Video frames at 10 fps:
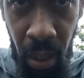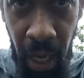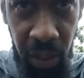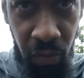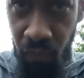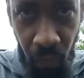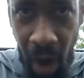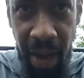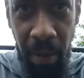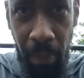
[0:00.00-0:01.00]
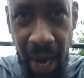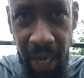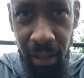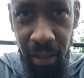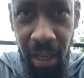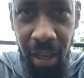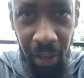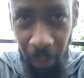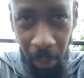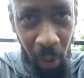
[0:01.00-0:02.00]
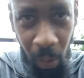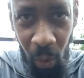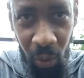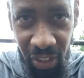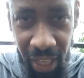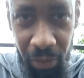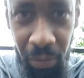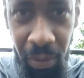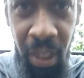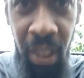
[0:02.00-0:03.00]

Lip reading: like you riding a bike or a motorcycle